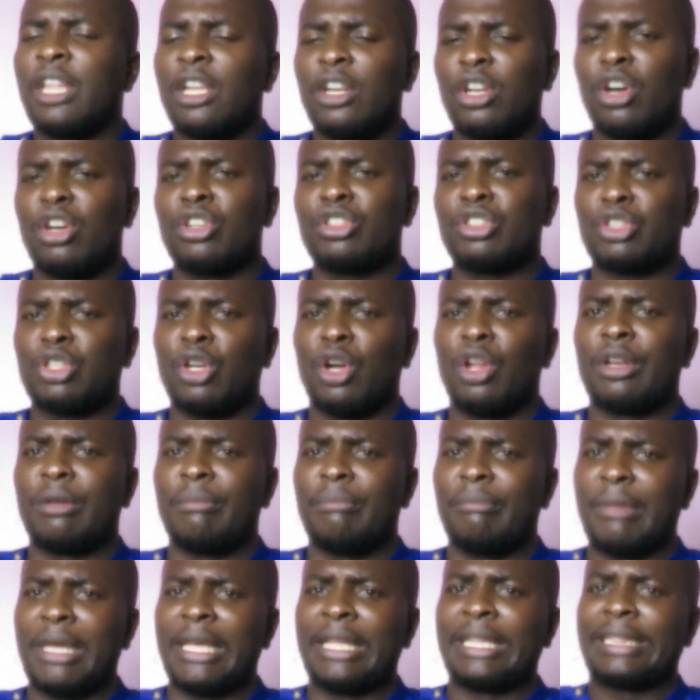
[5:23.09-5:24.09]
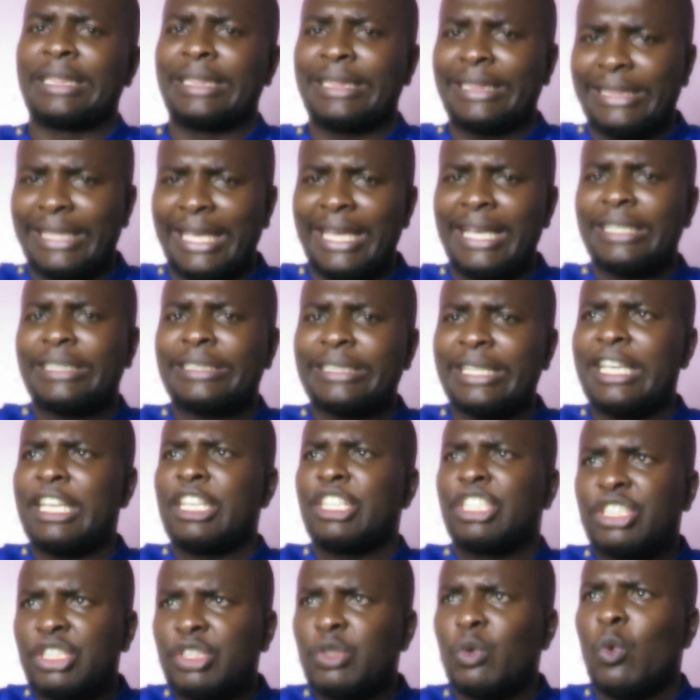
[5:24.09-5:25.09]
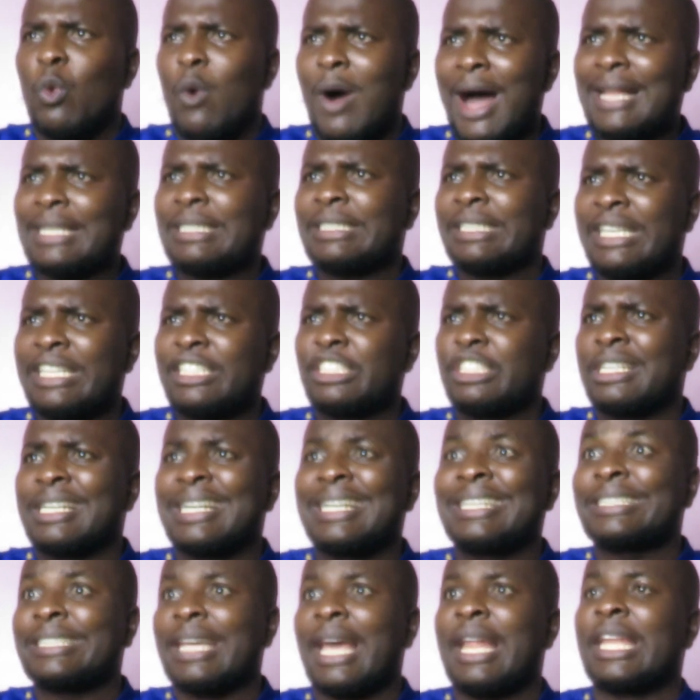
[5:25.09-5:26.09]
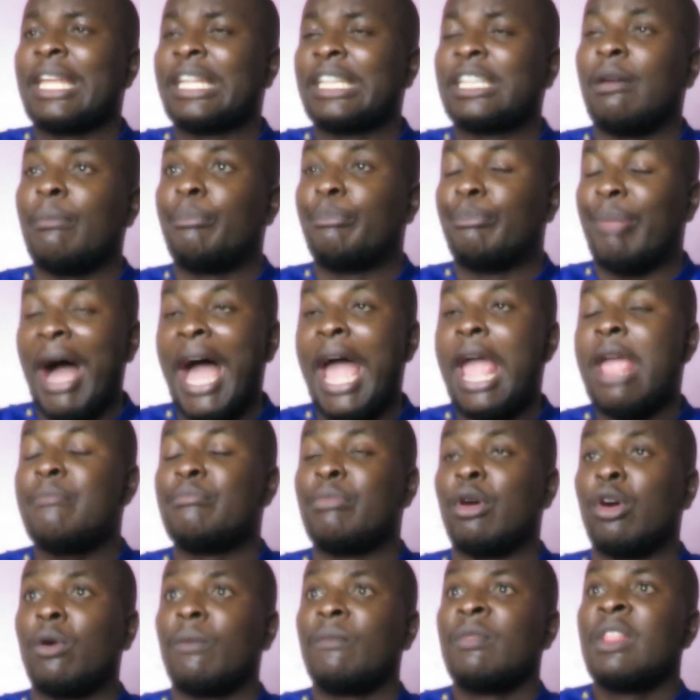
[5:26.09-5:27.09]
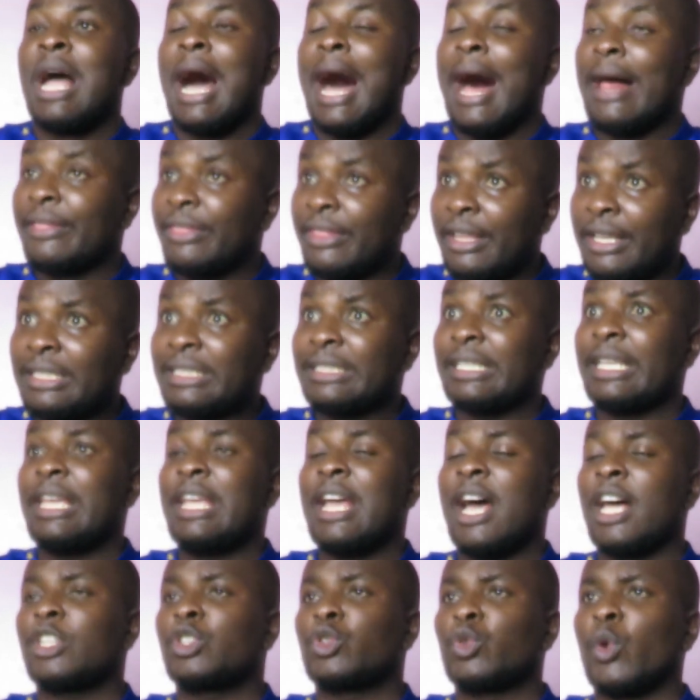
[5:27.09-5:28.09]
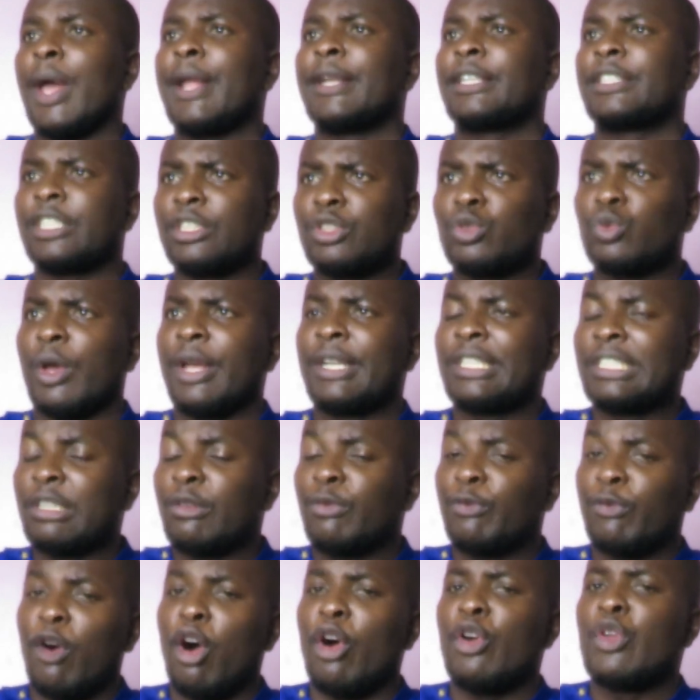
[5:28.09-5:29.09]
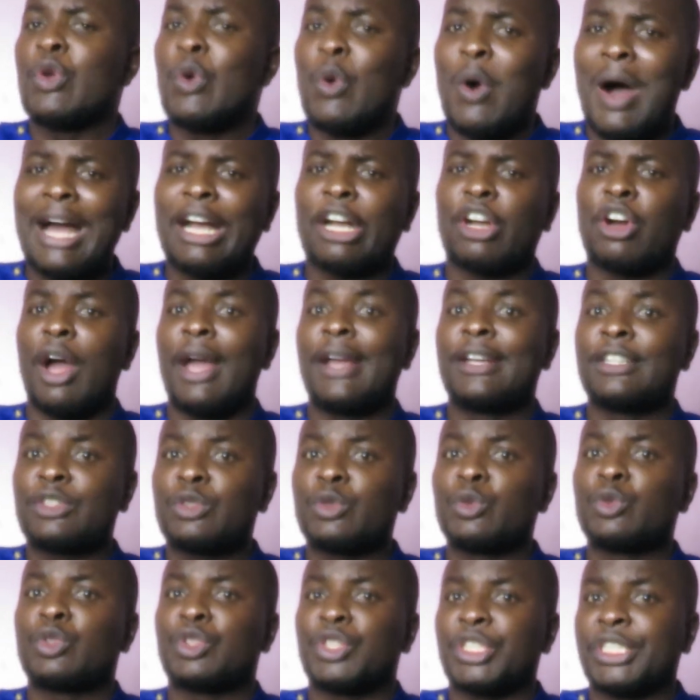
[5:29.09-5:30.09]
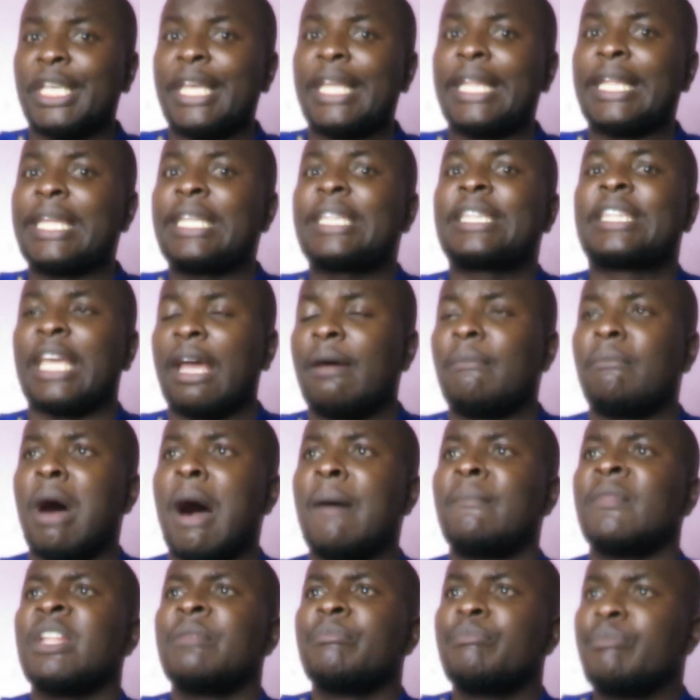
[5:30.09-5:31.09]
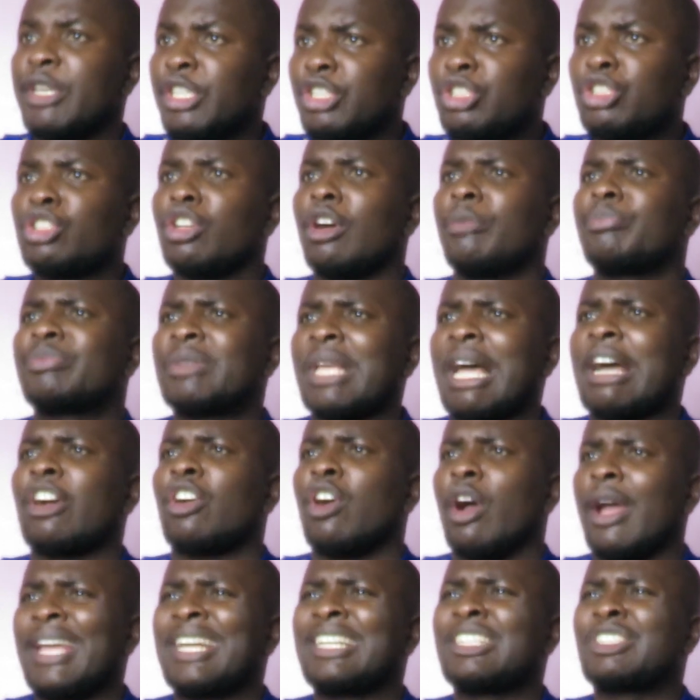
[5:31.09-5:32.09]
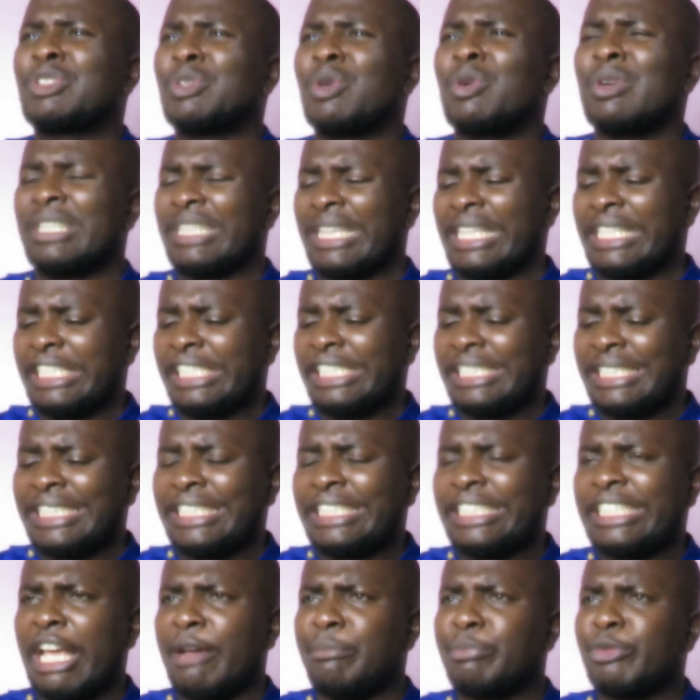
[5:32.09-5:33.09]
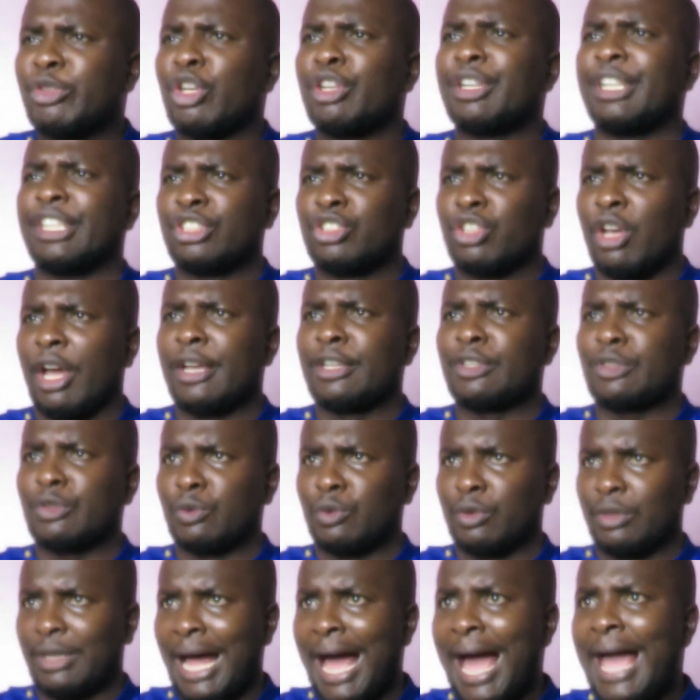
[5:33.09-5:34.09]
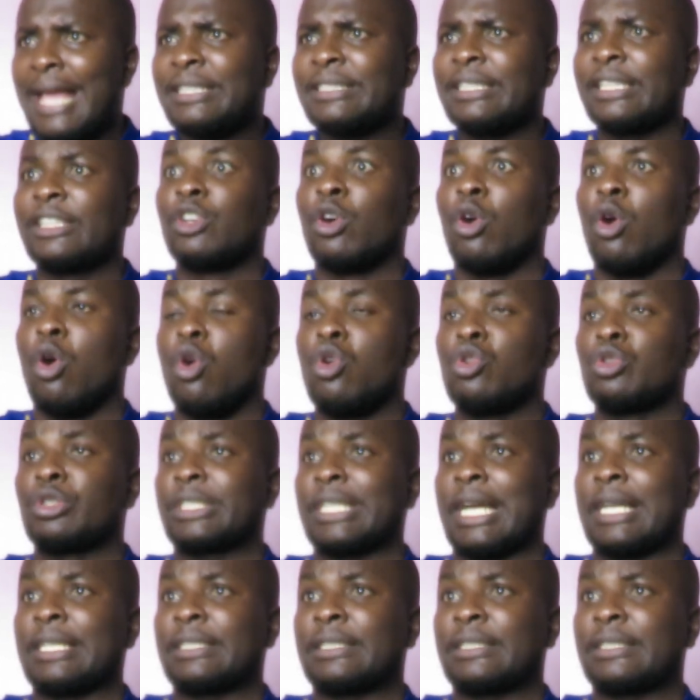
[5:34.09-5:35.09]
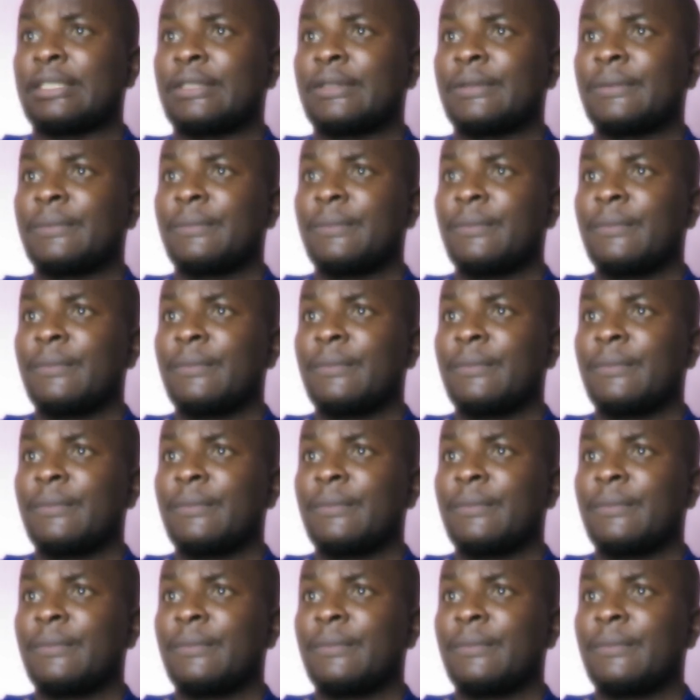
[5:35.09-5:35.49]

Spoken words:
The Lord told me, this is what is written in the Bible. And this year 2024, you are going to see them. Bishops are going to, the deception is going to rise in altars.